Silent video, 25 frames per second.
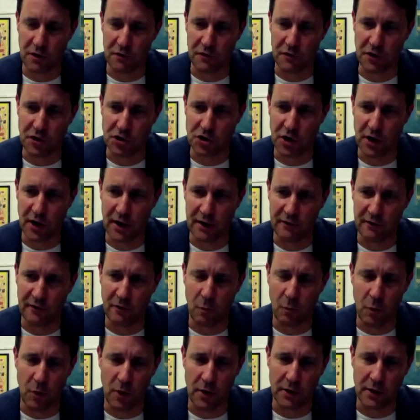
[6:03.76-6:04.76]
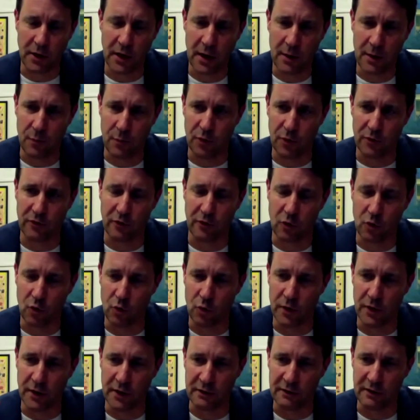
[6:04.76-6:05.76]
feature at the World Cup with the
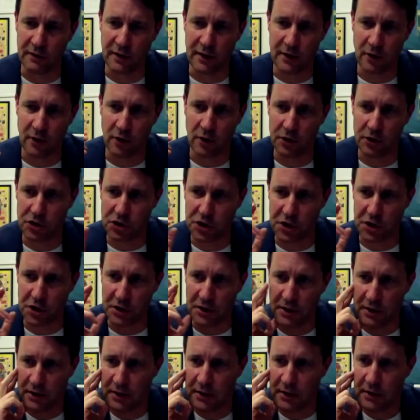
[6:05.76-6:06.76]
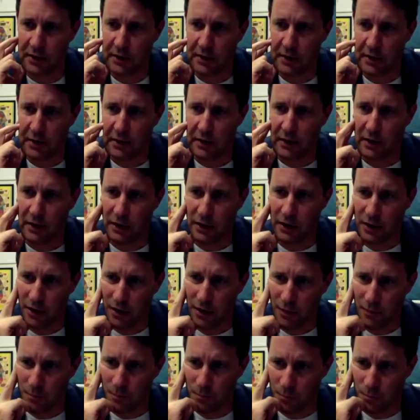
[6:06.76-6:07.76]
cooling technology
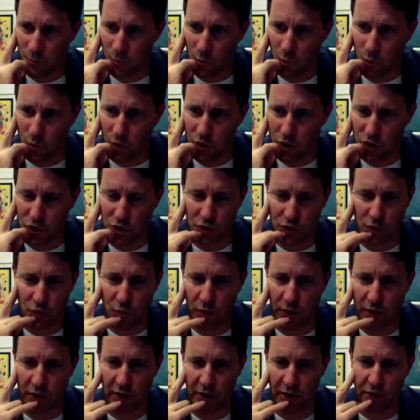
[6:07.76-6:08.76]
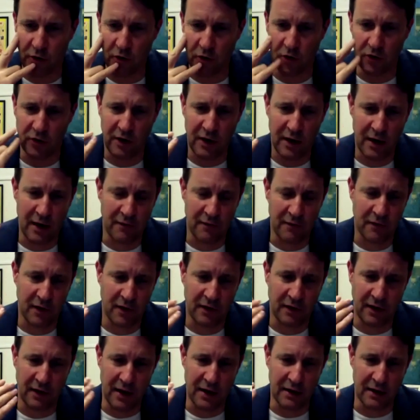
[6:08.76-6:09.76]
um, which we did not have at
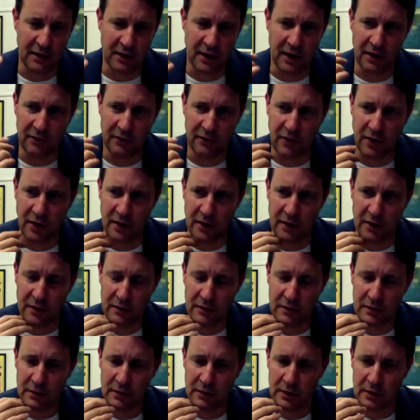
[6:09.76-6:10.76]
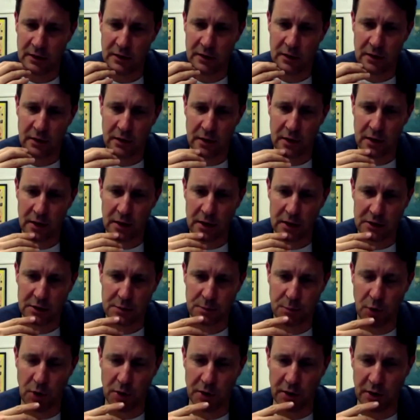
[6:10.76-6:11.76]
any other uh,
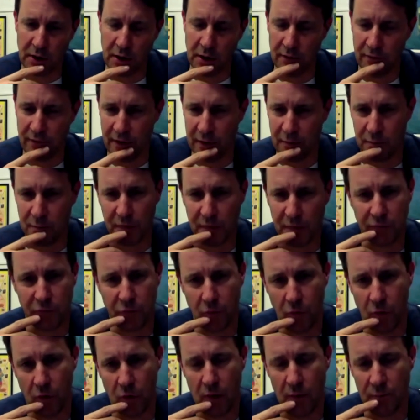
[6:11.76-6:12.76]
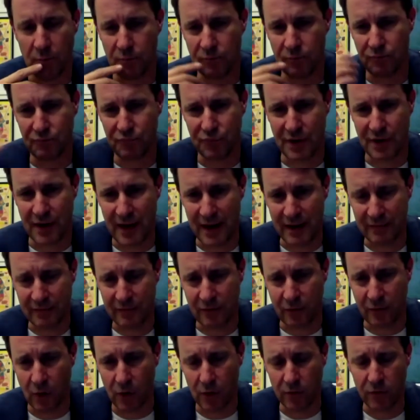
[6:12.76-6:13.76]
sporting event before. Plus,
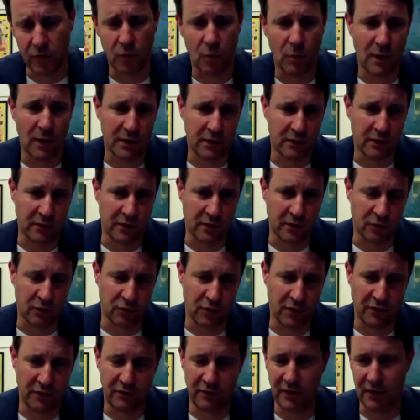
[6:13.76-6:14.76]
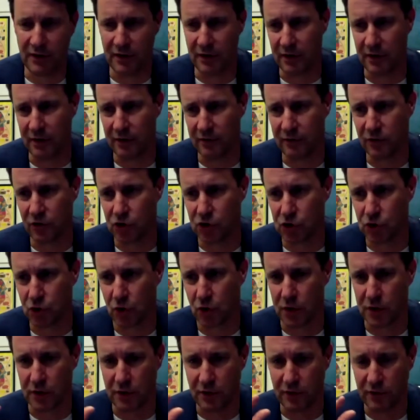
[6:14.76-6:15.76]
also what is interesting is the
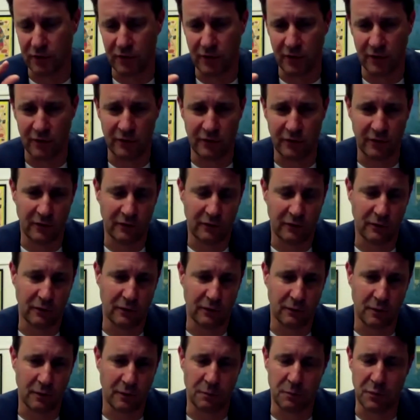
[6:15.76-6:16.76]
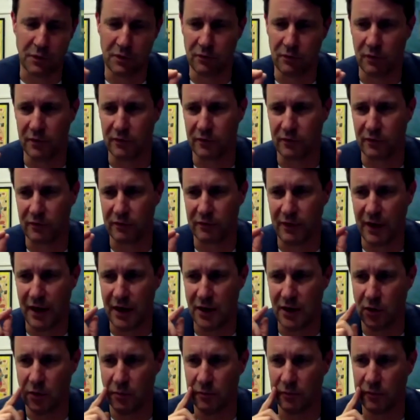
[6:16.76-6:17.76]
short distances uh, between the
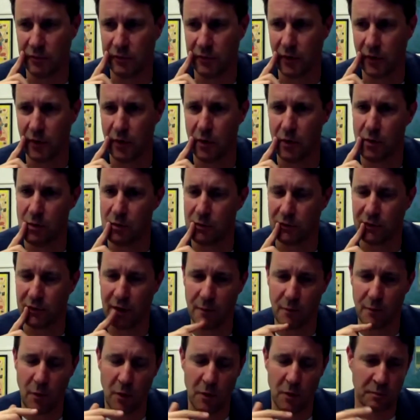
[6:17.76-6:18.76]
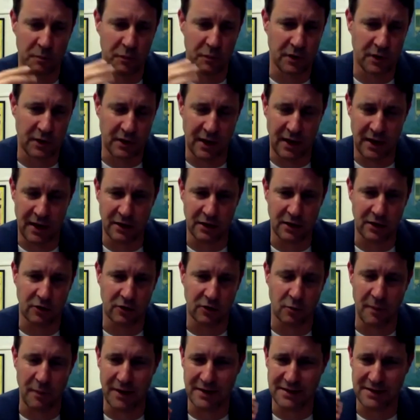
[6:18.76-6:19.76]
stadiums, so there won't be any
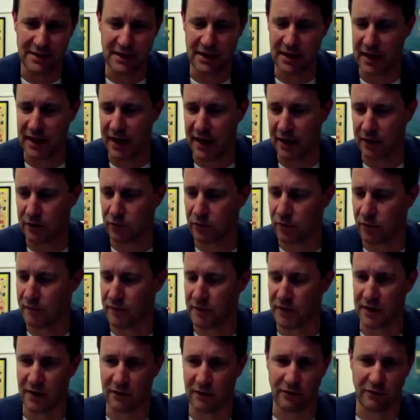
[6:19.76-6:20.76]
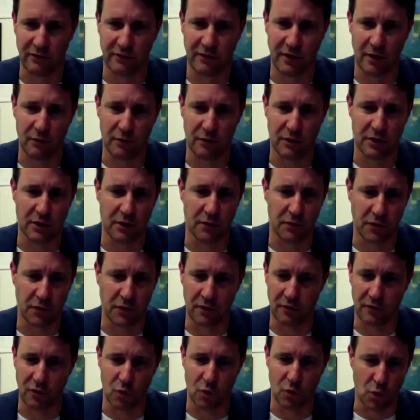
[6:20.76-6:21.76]
domestic air travel necessary, different
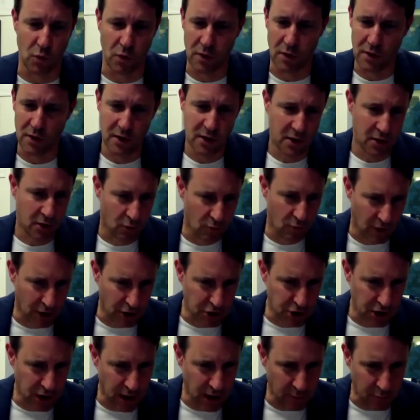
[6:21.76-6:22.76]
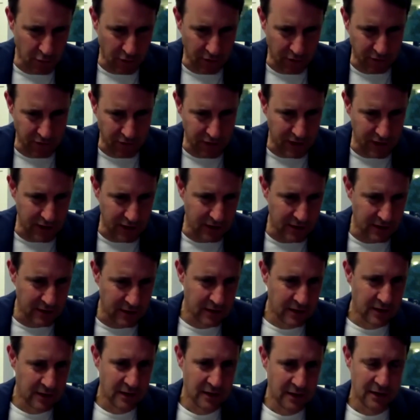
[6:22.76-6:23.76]
to Russia, Brazil,
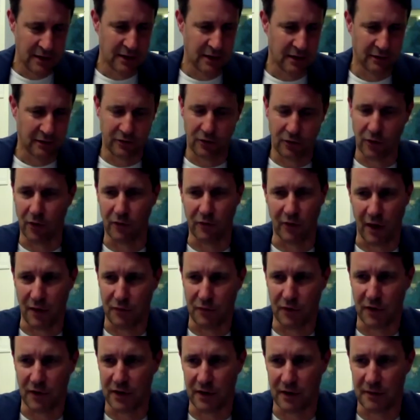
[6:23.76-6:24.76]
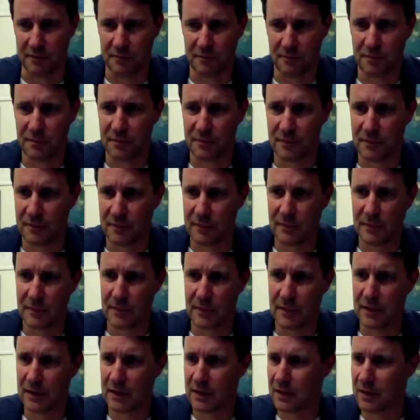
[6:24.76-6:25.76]
South Africa,
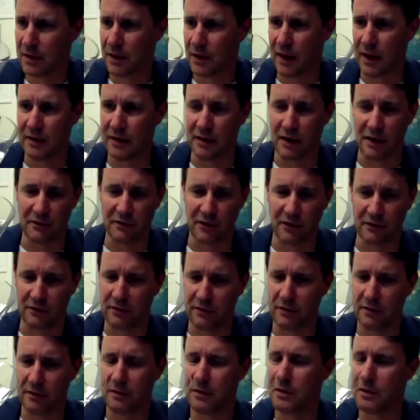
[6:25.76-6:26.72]
and others.